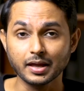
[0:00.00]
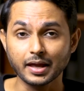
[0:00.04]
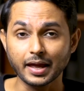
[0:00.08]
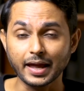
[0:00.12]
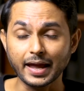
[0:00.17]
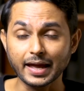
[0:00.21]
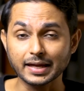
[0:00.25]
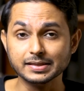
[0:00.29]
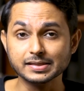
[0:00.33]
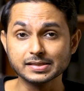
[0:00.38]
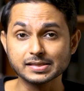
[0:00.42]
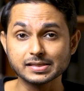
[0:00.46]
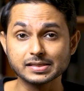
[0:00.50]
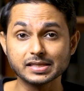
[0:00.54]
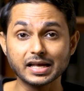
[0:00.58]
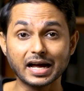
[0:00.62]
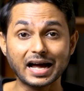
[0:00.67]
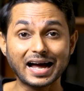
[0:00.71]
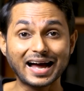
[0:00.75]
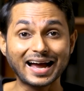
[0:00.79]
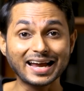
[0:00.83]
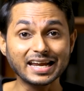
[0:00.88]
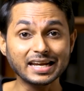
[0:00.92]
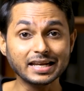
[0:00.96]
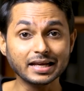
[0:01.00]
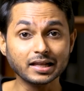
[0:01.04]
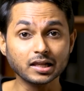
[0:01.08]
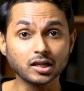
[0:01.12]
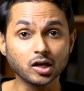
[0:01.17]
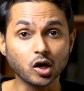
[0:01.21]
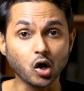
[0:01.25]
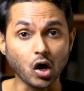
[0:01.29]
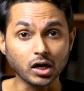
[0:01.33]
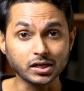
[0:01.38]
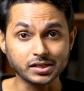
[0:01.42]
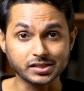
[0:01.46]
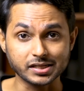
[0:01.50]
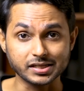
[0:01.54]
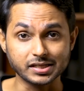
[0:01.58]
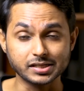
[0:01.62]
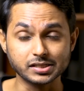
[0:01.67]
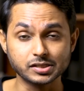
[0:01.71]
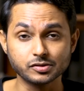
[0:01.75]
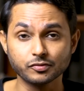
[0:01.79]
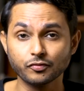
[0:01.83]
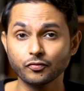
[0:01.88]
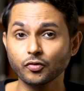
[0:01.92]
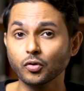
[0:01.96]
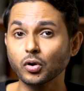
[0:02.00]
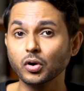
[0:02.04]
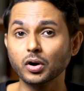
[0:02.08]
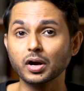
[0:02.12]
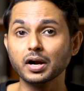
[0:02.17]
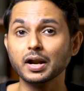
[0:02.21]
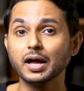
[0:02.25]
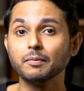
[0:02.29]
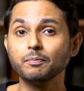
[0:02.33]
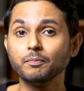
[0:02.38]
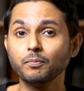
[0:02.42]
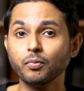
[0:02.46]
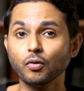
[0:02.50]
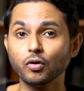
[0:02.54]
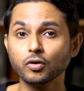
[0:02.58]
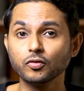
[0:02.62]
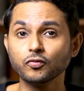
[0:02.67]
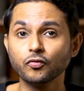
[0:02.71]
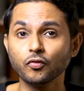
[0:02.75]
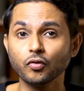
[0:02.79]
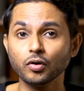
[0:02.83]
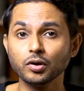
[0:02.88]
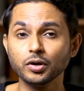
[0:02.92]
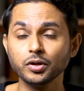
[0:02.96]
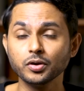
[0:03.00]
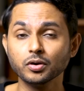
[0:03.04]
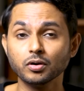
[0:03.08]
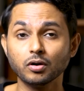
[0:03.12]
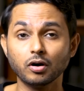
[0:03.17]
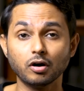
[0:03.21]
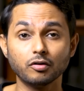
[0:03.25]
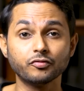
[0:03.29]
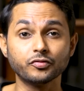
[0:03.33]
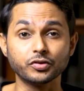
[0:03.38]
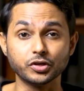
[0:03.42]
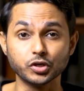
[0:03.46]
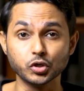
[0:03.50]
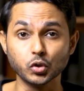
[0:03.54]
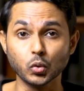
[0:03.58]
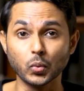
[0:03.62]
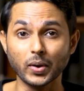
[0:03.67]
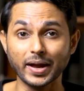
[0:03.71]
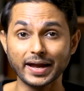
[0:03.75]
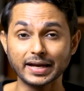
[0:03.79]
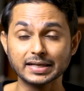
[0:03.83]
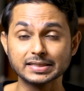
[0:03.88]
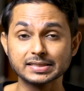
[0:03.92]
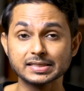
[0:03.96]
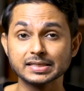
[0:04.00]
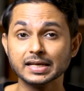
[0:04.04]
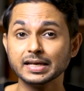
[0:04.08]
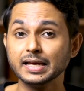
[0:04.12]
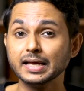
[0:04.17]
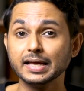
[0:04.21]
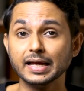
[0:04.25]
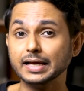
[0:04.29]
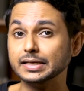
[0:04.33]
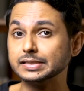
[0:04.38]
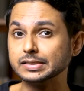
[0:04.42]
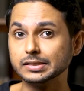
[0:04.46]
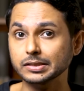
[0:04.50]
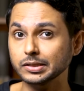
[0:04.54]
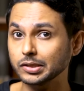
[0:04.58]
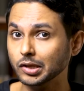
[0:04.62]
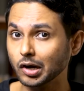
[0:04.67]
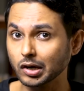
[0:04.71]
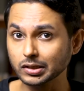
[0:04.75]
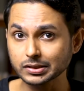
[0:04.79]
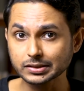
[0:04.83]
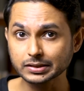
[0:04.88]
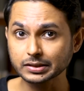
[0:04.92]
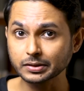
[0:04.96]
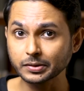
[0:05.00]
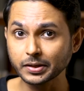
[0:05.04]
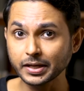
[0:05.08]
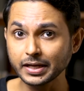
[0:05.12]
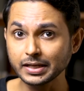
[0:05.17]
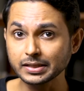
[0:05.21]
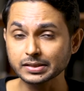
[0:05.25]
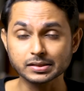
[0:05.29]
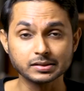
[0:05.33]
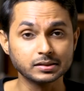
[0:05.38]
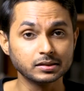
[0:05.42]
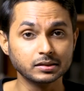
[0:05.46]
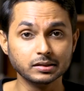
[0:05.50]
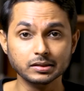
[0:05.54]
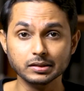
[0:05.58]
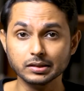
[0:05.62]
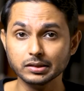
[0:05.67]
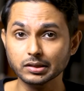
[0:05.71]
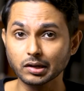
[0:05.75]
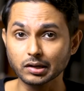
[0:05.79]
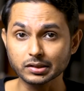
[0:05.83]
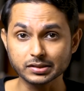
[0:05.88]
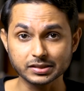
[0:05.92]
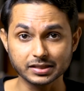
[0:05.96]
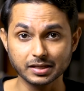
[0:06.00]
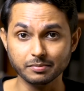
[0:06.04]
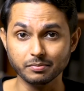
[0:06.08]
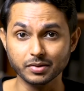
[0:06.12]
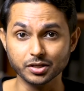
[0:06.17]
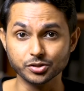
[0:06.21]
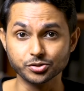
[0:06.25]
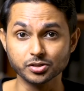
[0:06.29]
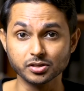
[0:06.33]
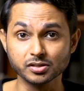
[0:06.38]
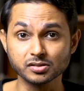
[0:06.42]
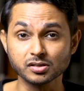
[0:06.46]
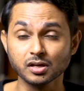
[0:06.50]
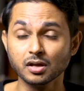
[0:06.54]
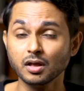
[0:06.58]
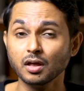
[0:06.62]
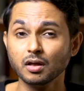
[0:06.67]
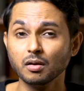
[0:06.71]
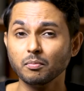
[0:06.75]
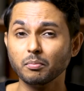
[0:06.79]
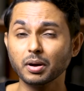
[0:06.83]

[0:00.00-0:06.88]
Hence, the ideal content for a portfolio of UX is not screens, not images,